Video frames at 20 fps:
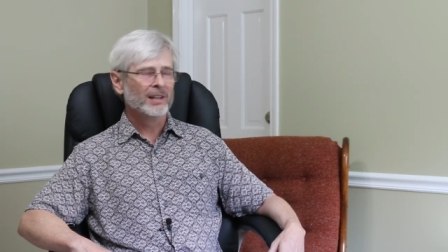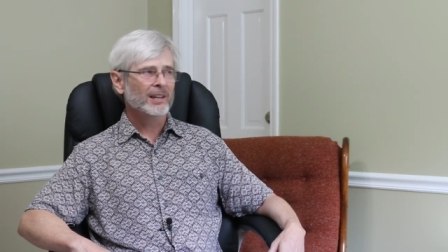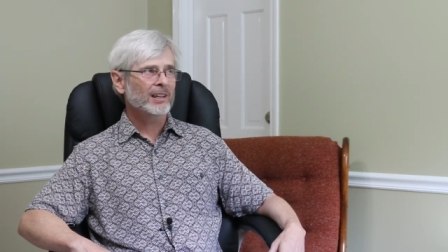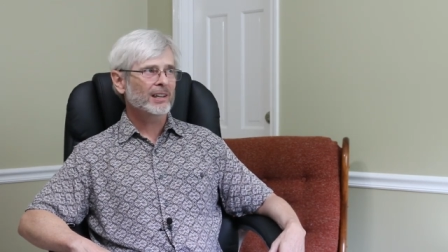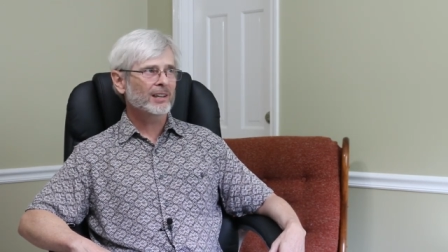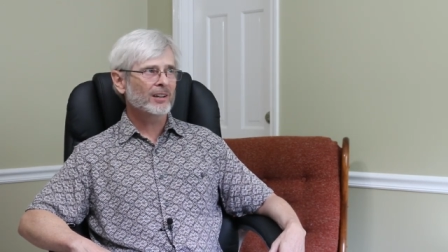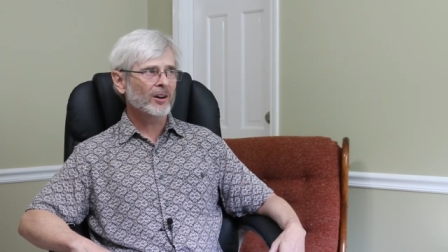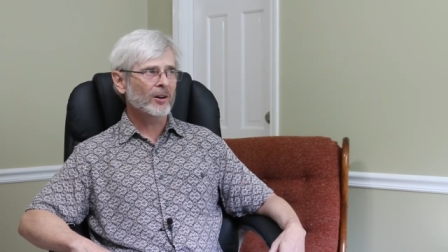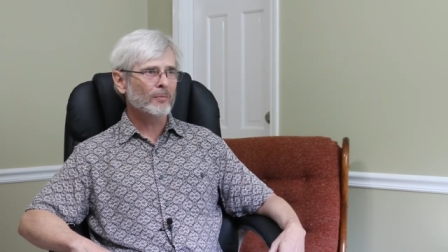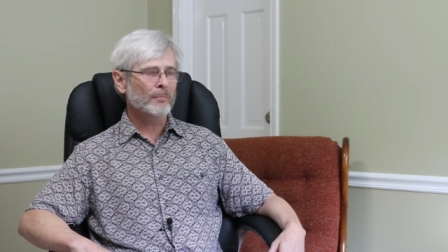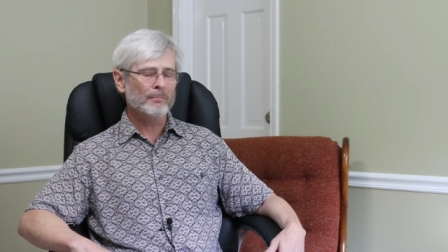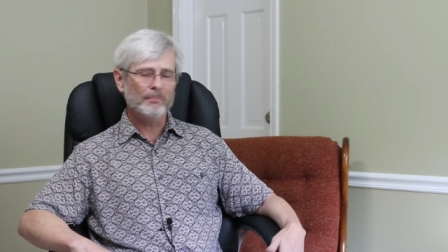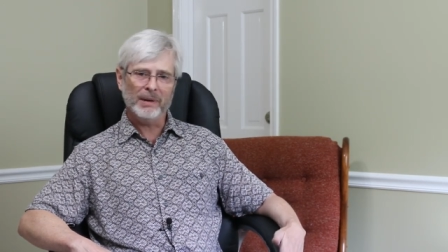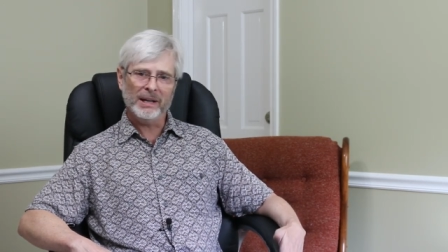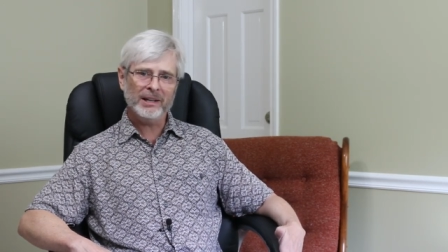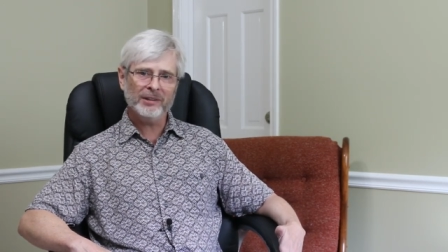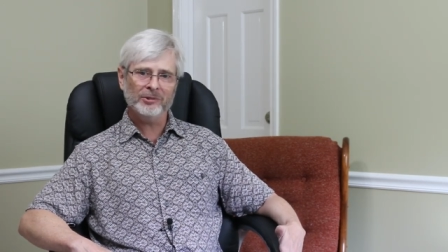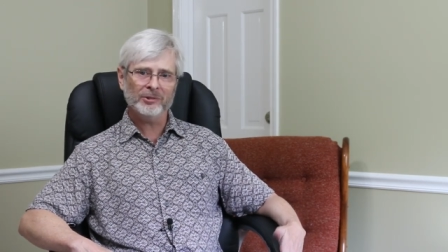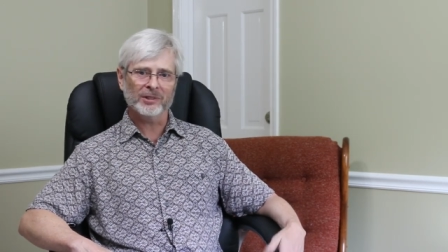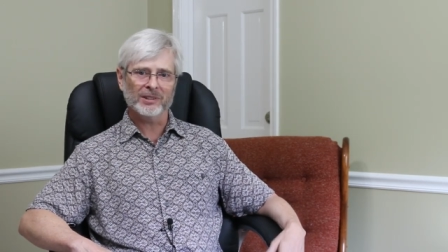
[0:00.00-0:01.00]
You know,
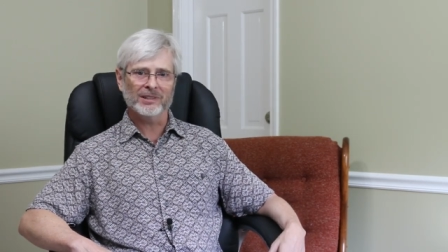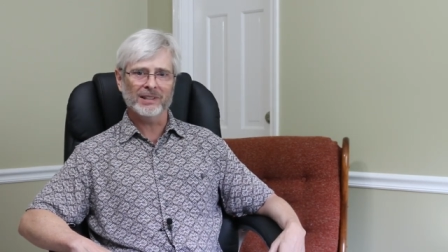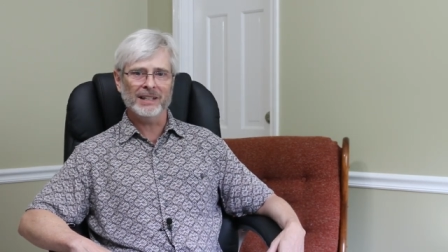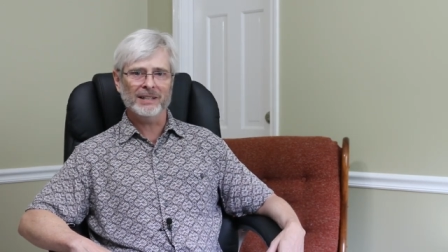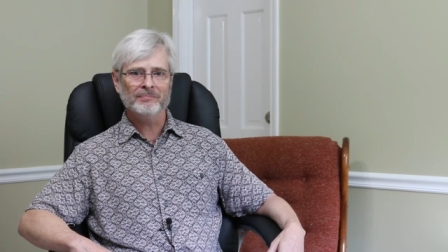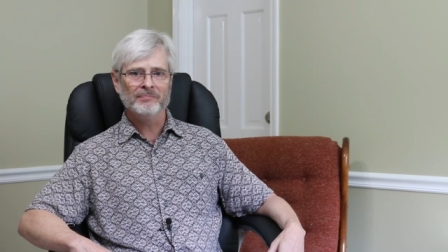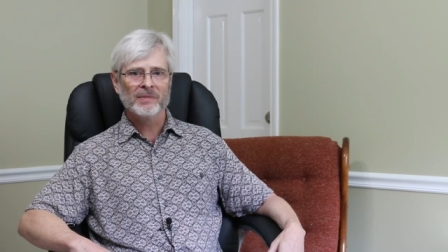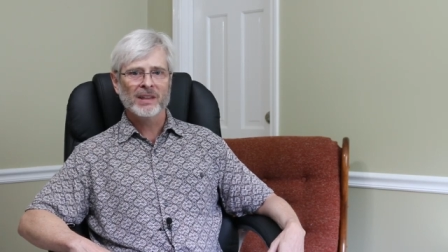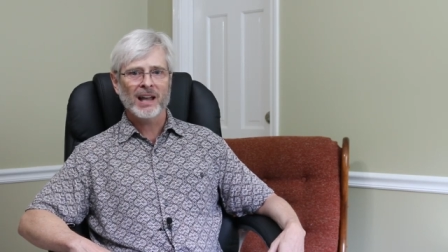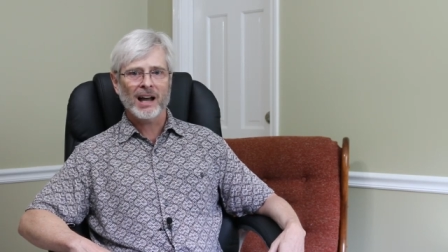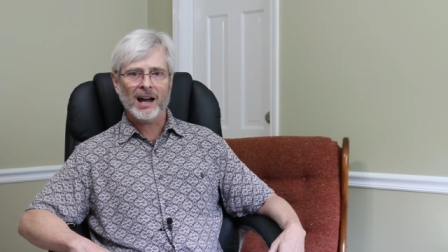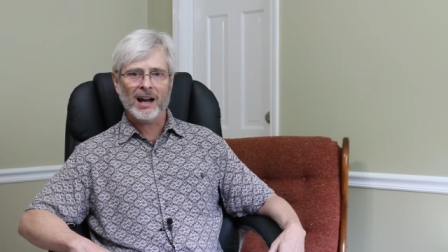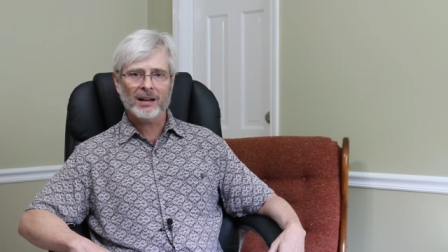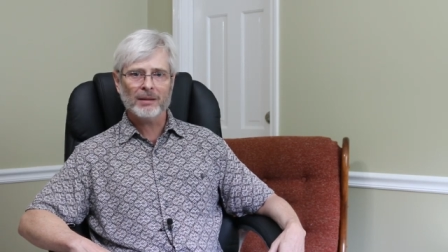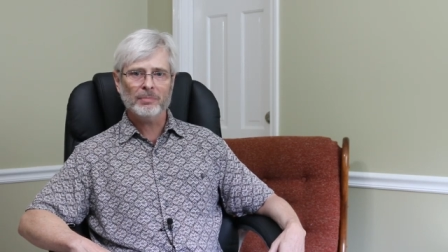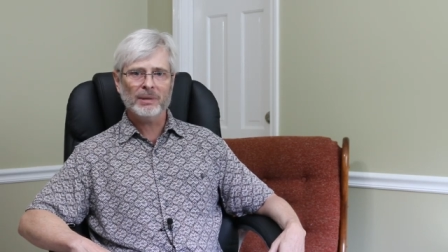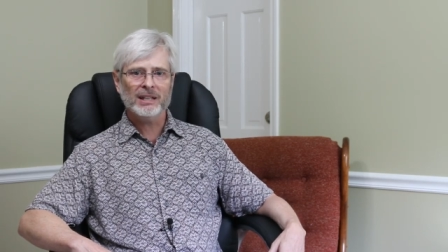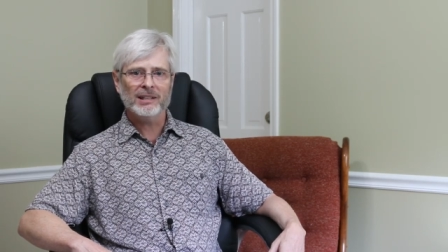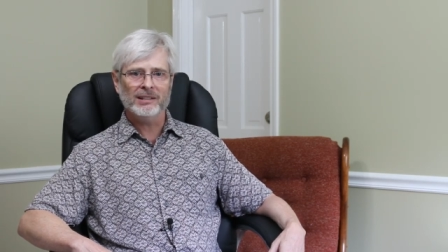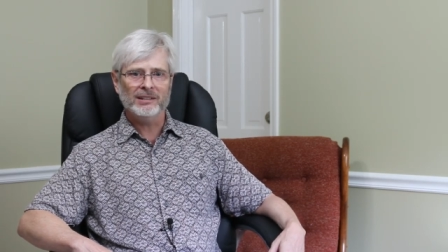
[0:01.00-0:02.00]
basically, how to
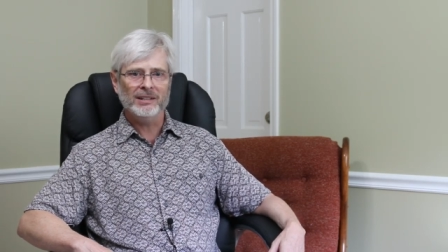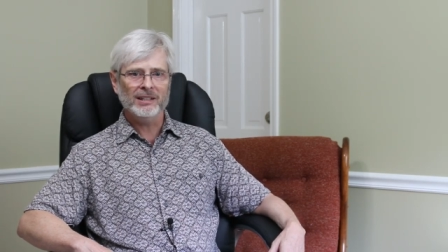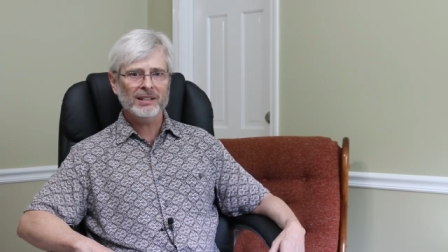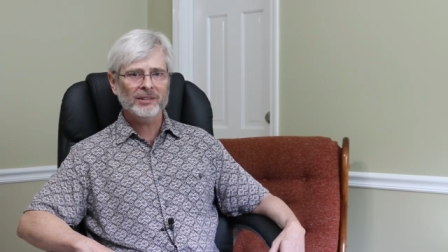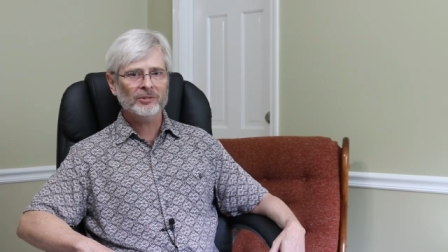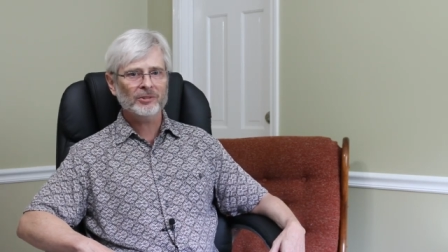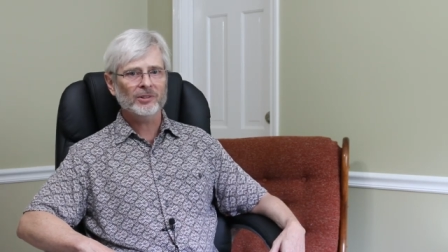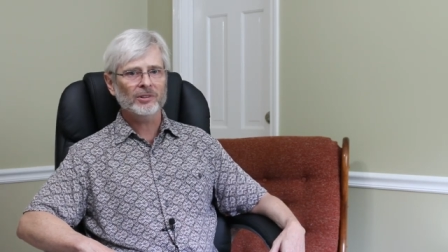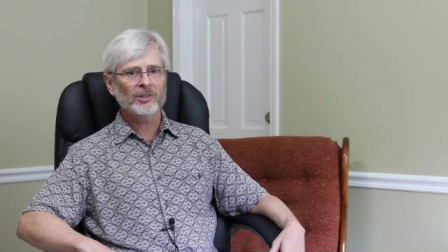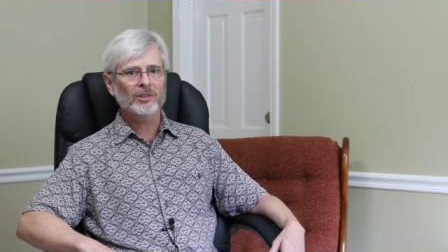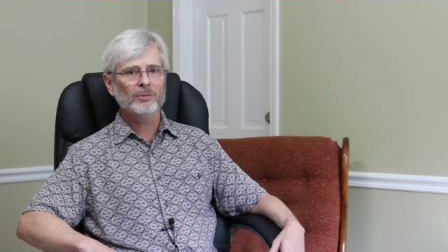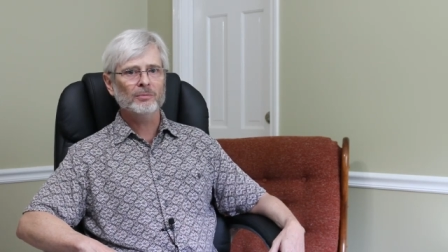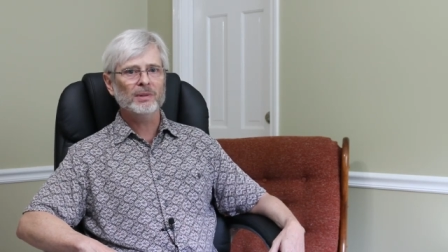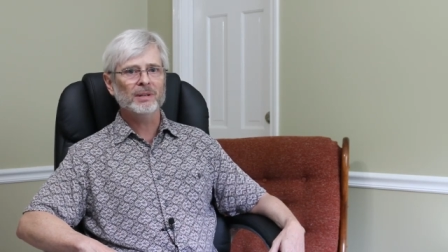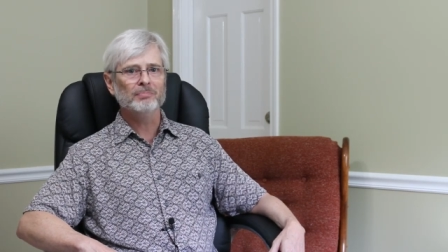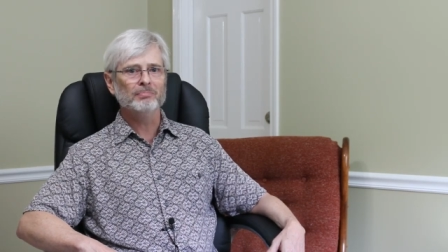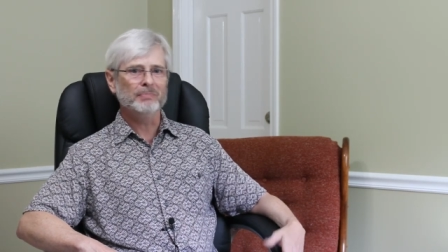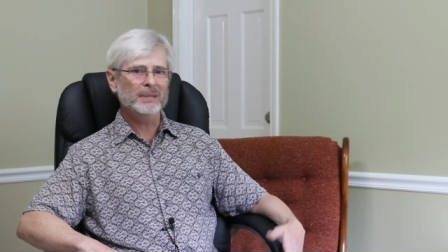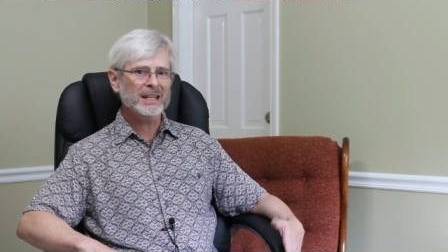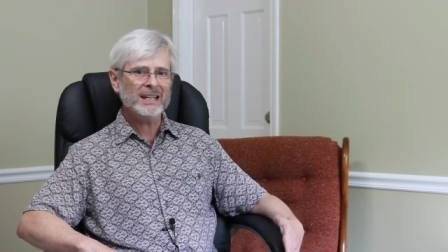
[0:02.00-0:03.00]
be a decent
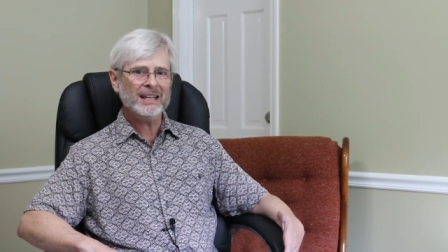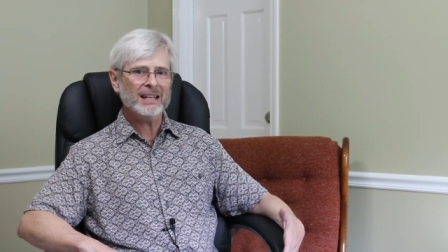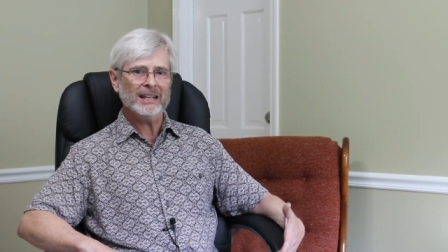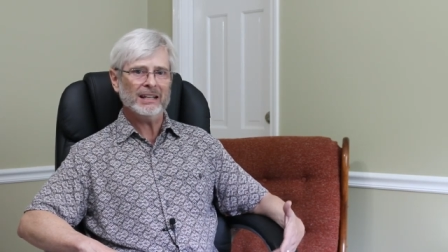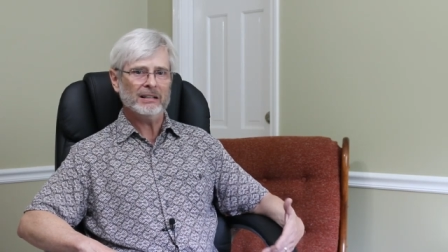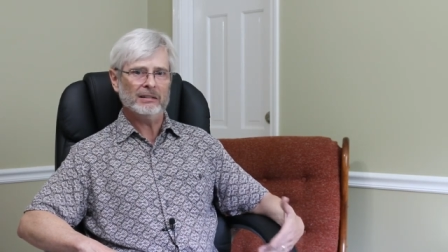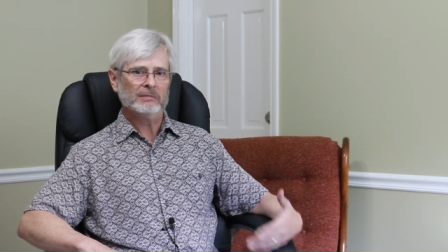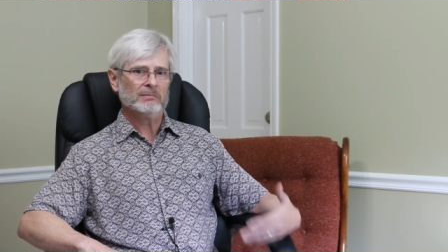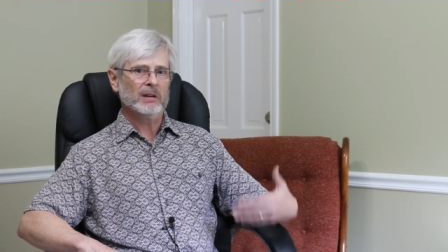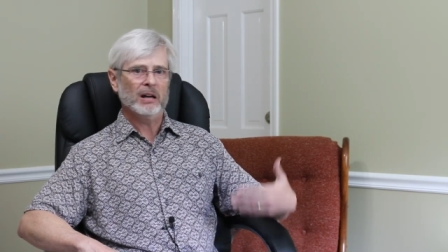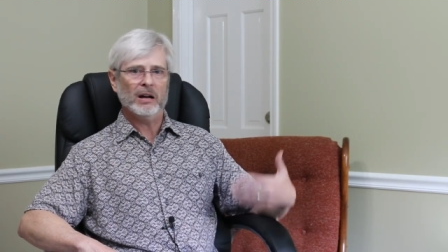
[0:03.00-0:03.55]
human being,